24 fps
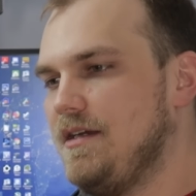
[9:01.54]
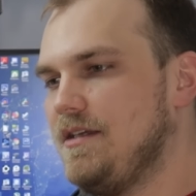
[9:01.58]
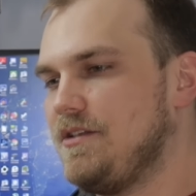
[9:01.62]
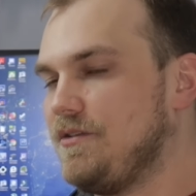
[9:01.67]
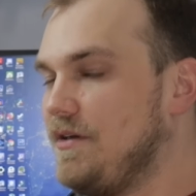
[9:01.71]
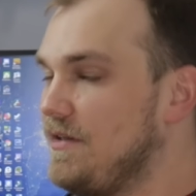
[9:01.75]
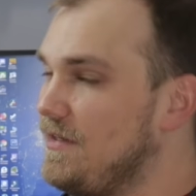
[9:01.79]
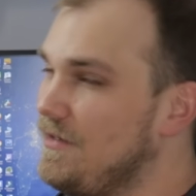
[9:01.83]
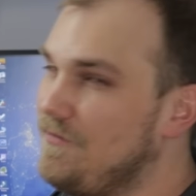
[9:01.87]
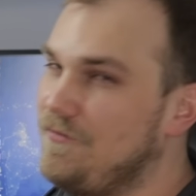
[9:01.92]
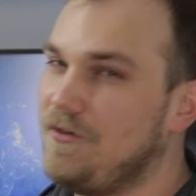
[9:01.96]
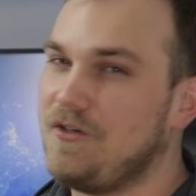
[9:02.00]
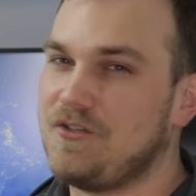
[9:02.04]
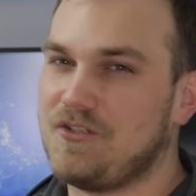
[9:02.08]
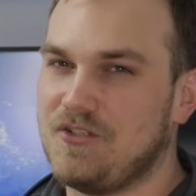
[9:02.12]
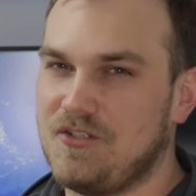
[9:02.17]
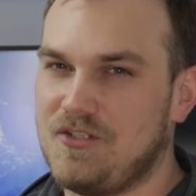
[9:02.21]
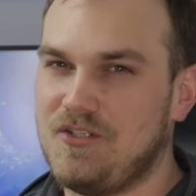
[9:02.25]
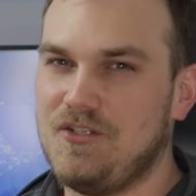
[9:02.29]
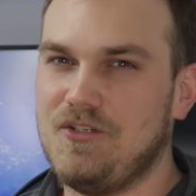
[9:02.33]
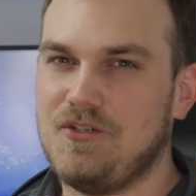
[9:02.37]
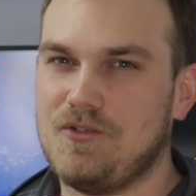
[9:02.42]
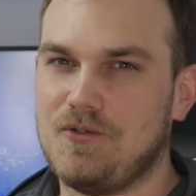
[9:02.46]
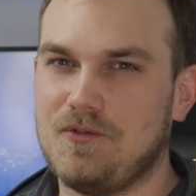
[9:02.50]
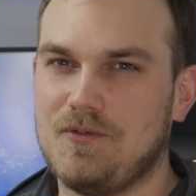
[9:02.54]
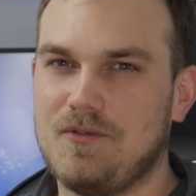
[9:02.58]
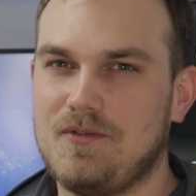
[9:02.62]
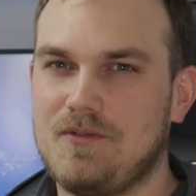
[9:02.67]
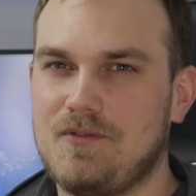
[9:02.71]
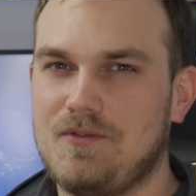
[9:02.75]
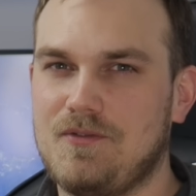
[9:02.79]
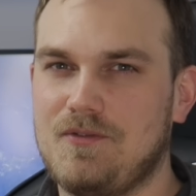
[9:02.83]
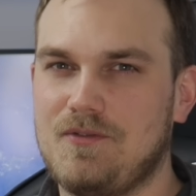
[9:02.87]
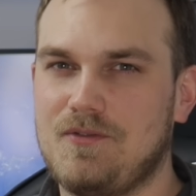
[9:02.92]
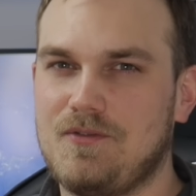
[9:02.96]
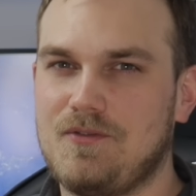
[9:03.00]
So I think version two
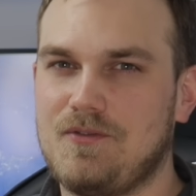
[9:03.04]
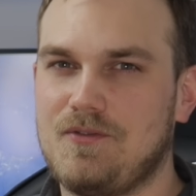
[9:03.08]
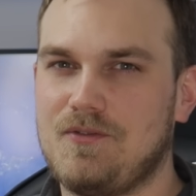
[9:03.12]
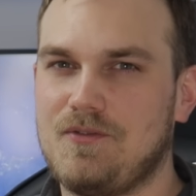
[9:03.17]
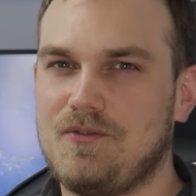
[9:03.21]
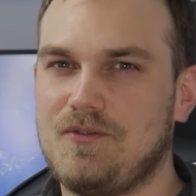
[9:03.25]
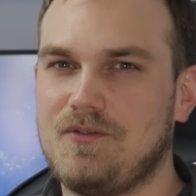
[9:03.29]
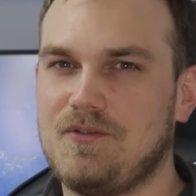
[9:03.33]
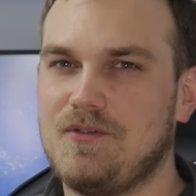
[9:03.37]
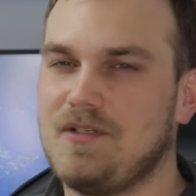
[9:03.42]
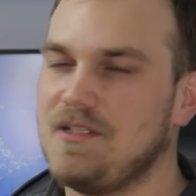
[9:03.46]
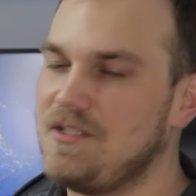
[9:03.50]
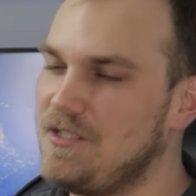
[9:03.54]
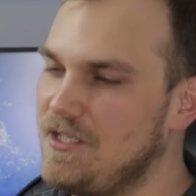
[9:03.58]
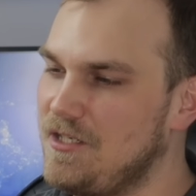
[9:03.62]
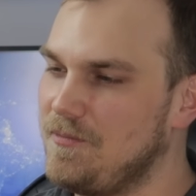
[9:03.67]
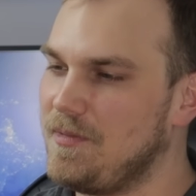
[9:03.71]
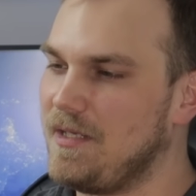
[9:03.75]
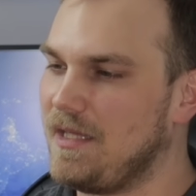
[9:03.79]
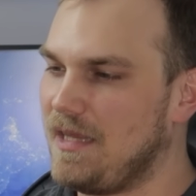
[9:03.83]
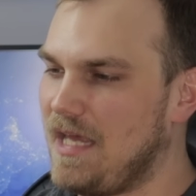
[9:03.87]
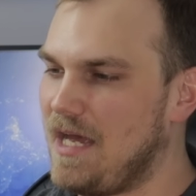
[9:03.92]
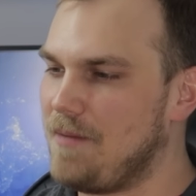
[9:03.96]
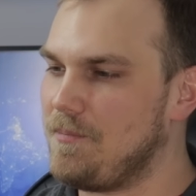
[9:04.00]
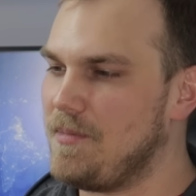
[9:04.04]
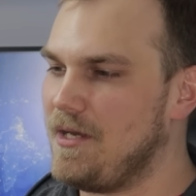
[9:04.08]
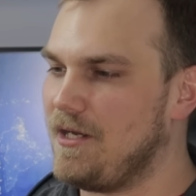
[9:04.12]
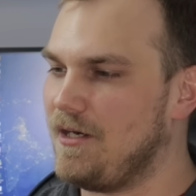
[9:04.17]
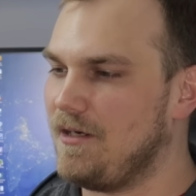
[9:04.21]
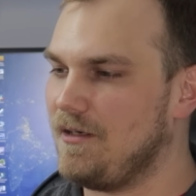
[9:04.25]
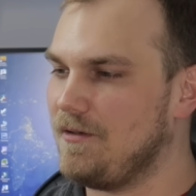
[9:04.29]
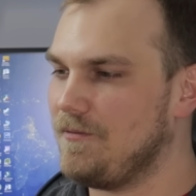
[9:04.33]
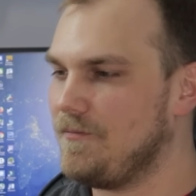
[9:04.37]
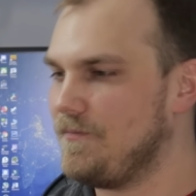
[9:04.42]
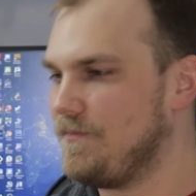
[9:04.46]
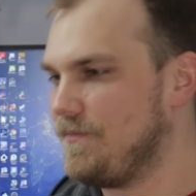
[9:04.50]
is gonna be a lot
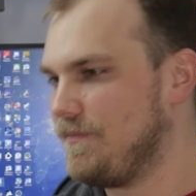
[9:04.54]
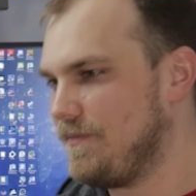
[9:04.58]
better.